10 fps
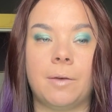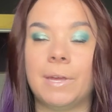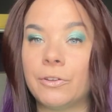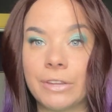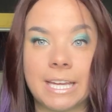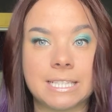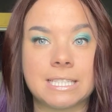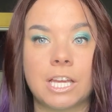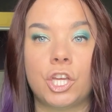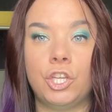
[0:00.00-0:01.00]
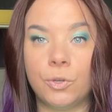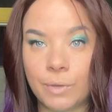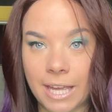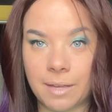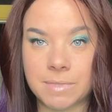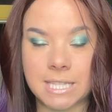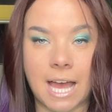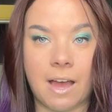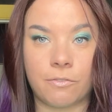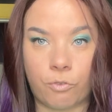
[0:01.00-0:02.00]
illness, you came to
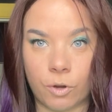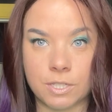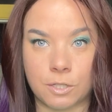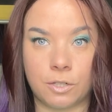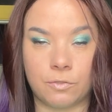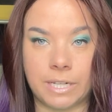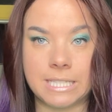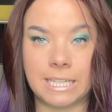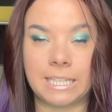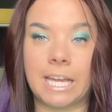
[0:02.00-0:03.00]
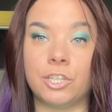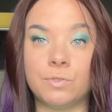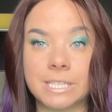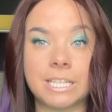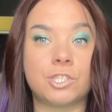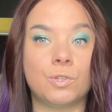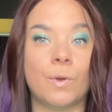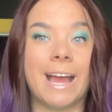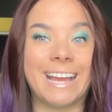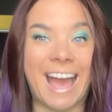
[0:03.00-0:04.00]
that for a certain reason, and you did it
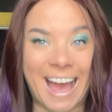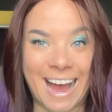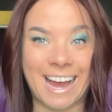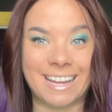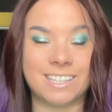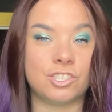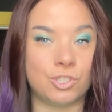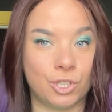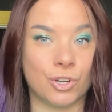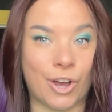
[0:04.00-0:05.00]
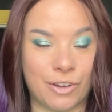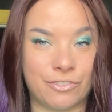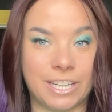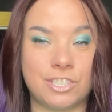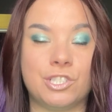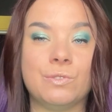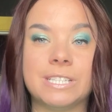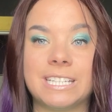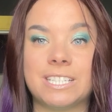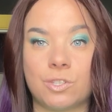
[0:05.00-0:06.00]
to add to your confidence. You
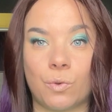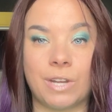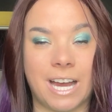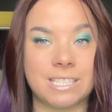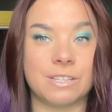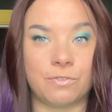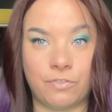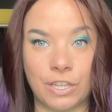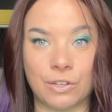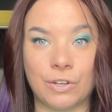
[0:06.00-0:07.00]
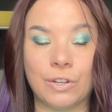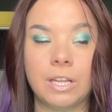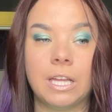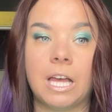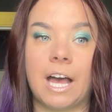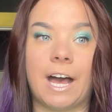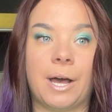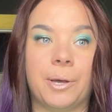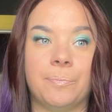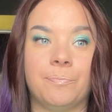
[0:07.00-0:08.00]
did it to not to feel
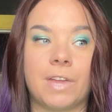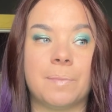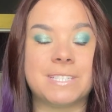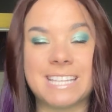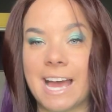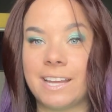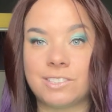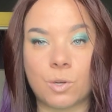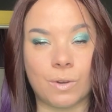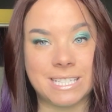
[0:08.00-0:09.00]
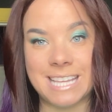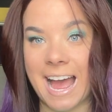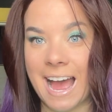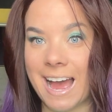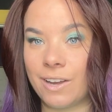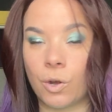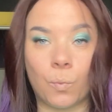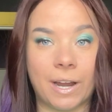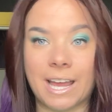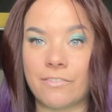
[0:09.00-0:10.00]
upset or sad or
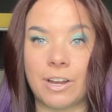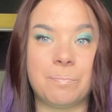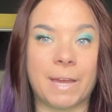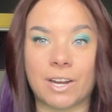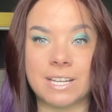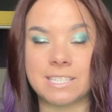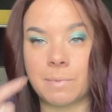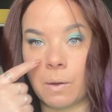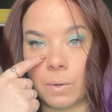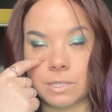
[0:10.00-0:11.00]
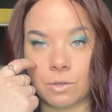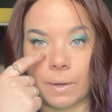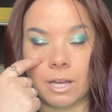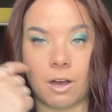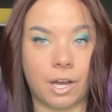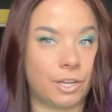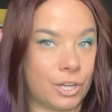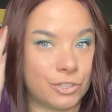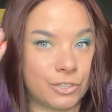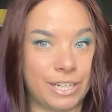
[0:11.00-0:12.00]
whatever, embarrassed about what's going on
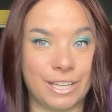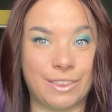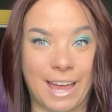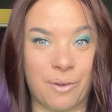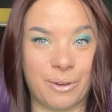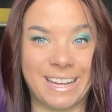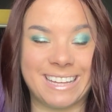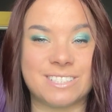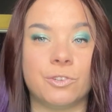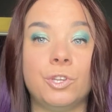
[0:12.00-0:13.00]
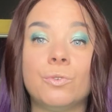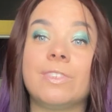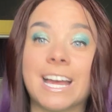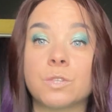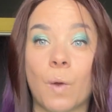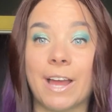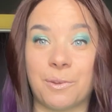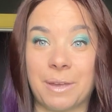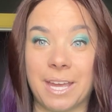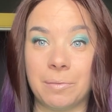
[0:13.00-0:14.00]
underneath that wig. So that's why
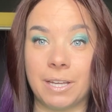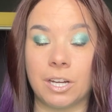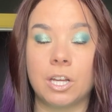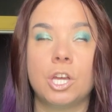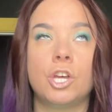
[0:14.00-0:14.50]
you came here.